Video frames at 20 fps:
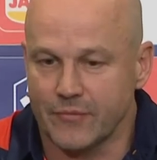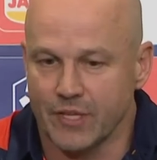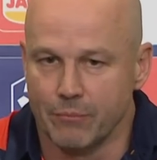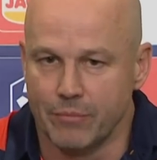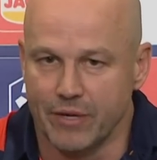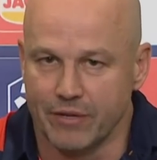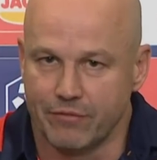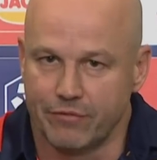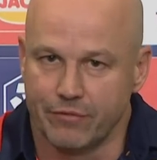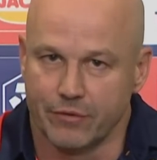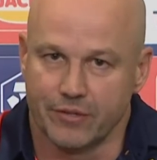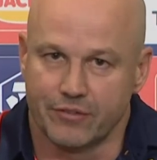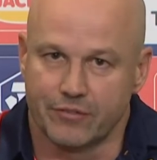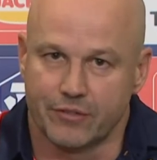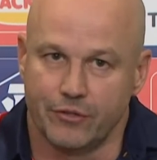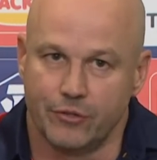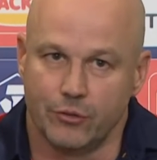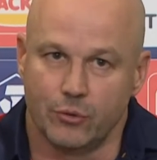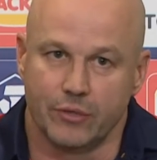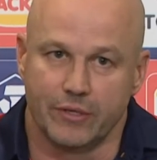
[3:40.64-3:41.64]
But for us
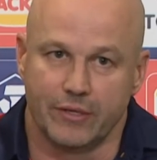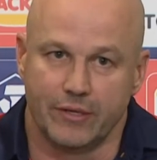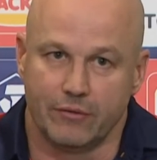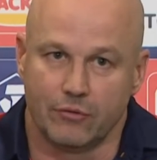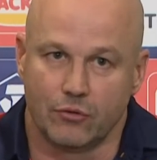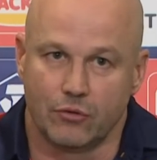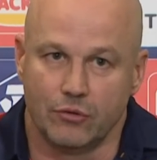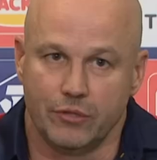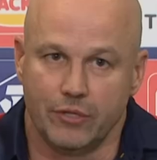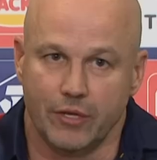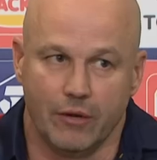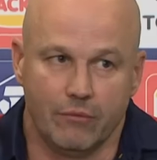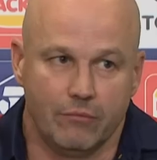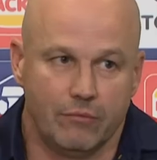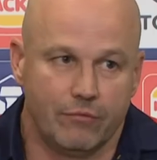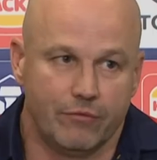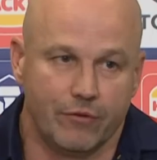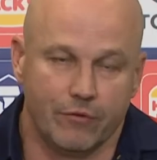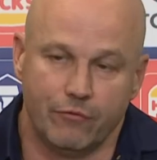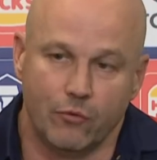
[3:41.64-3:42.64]
to do it, you know,
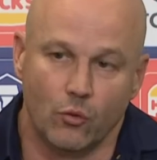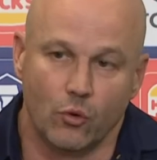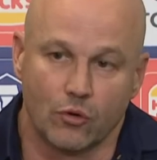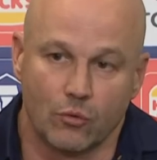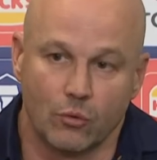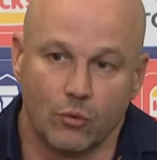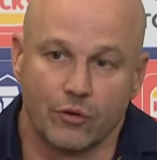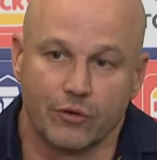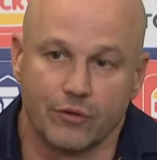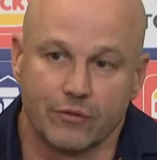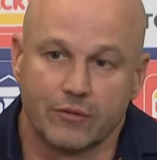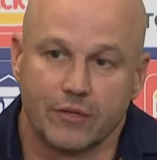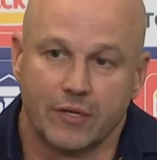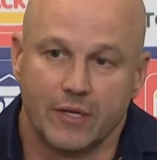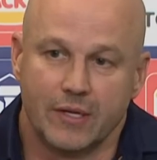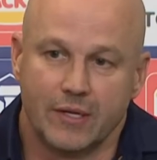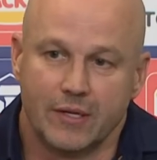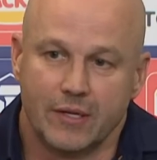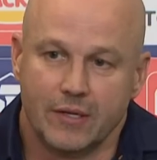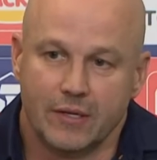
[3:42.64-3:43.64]
for four quarters,
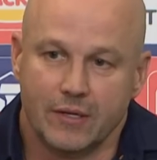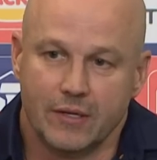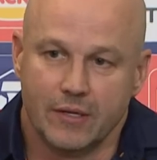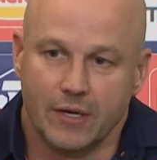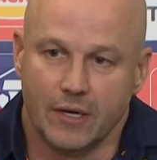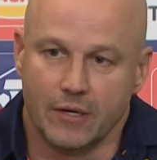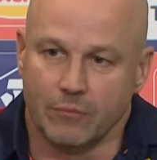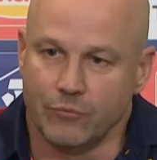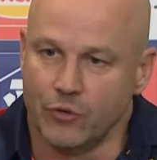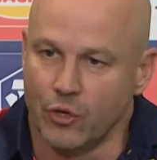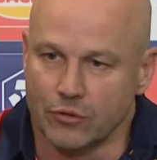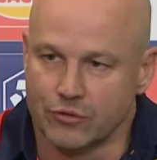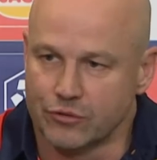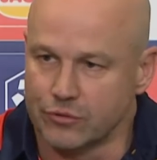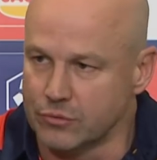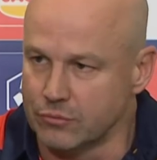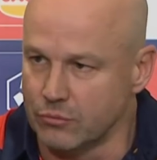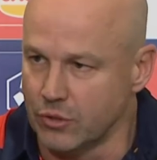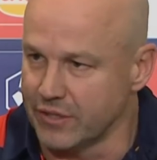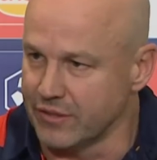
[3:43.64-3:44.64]
and I'm not
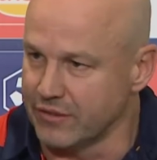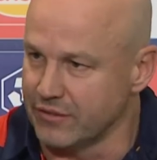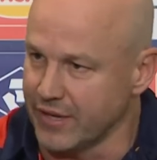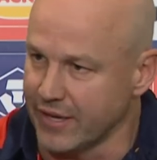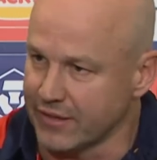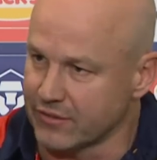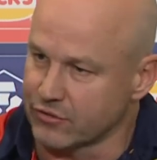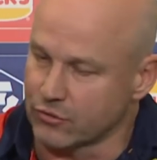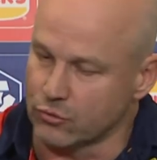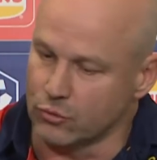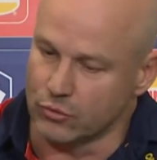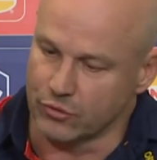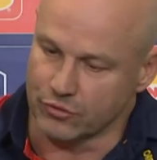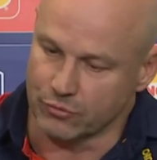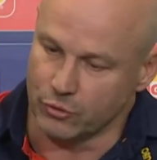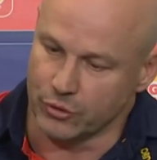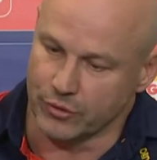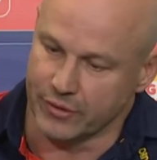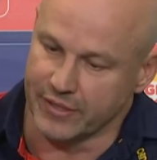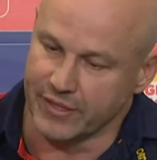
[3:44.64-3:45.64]
sure what exact
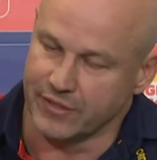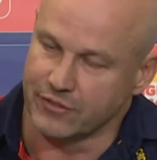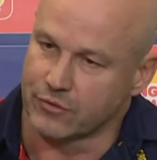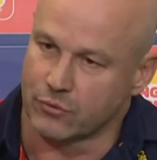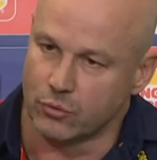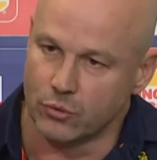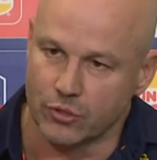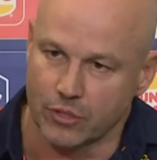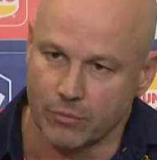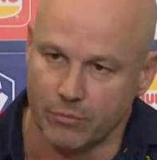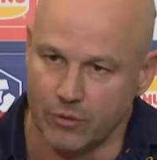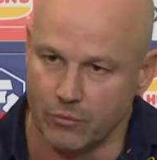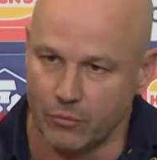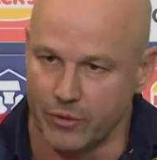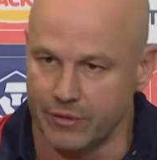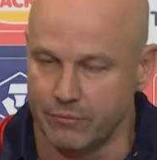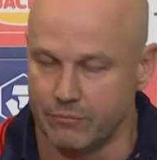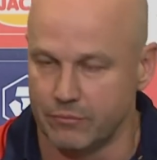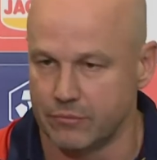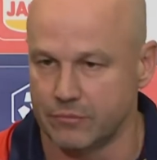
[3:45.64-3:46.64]
scores were in each quarter, but
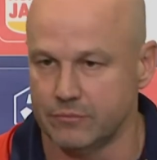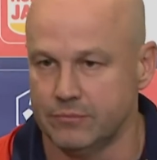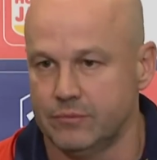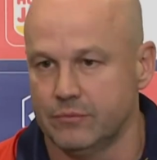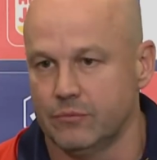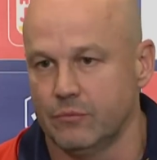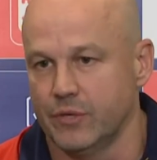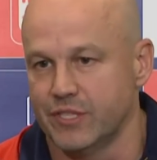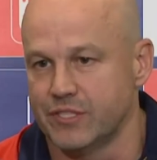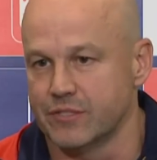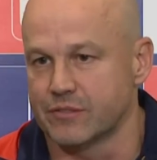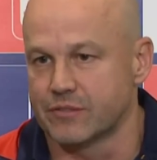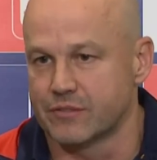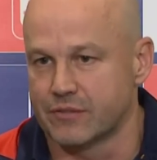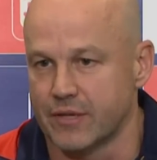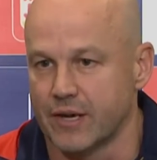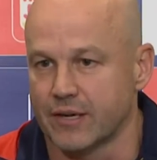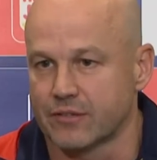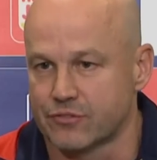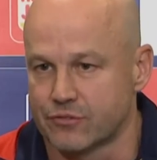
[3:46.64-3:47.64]
we just
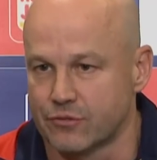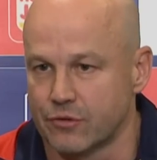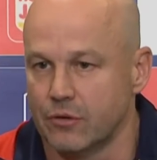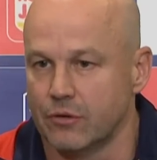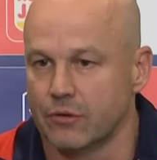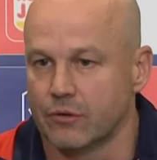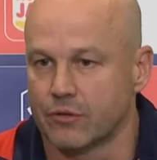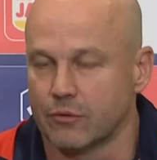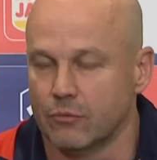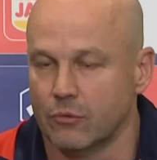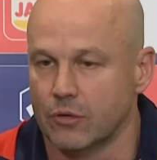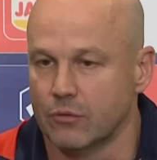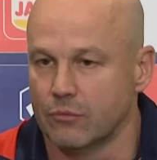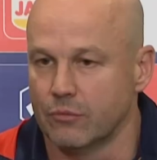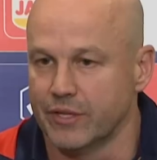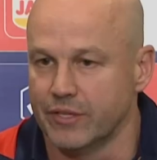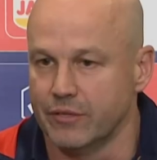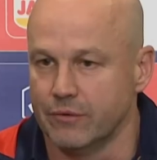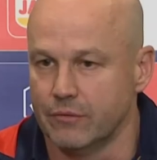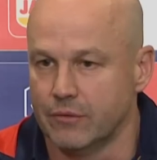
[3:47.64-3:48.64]
stuck strong to
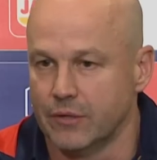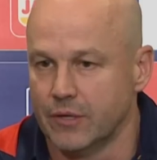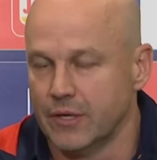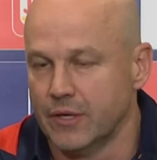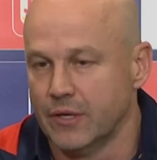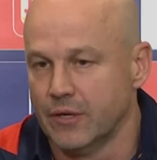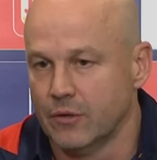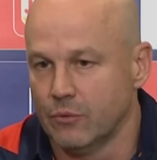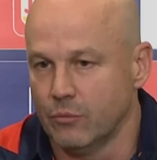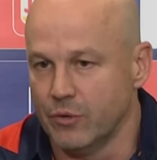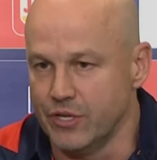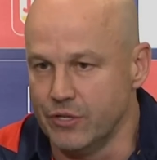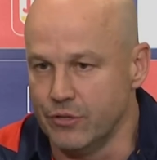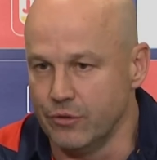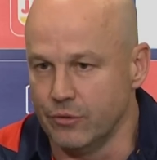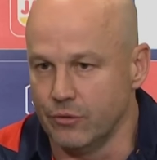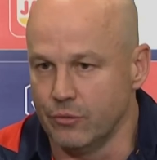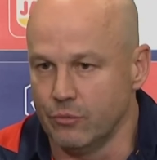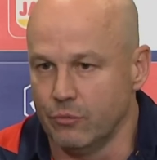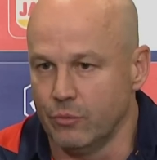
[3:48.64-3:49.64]
what we
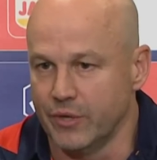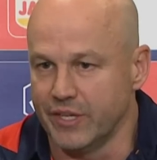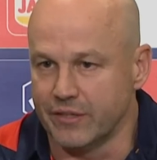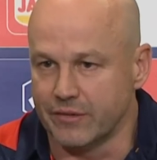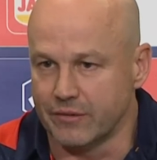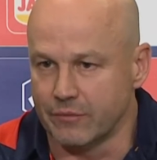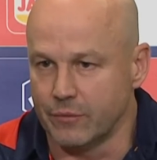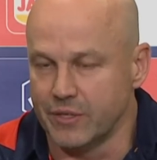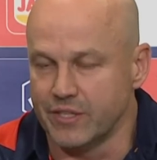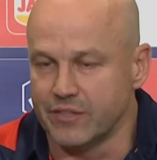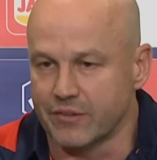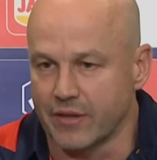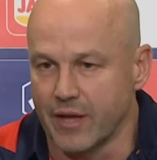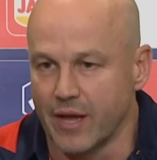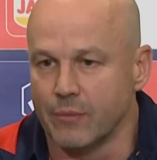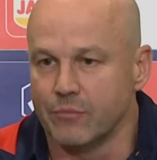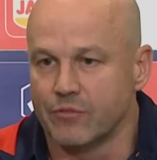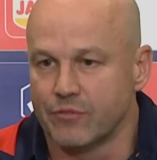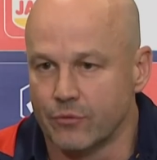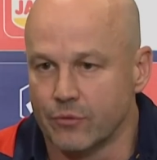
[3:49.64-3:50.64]
knew wins
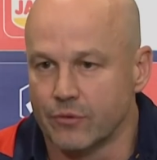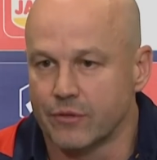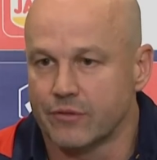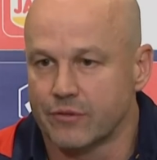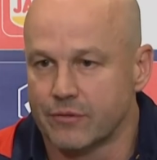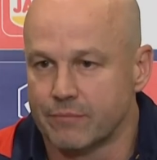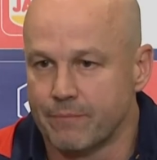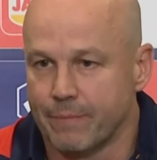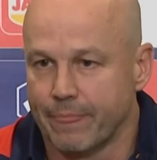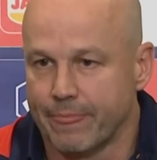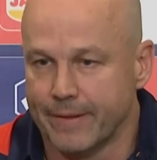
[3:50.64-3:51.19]
games for us.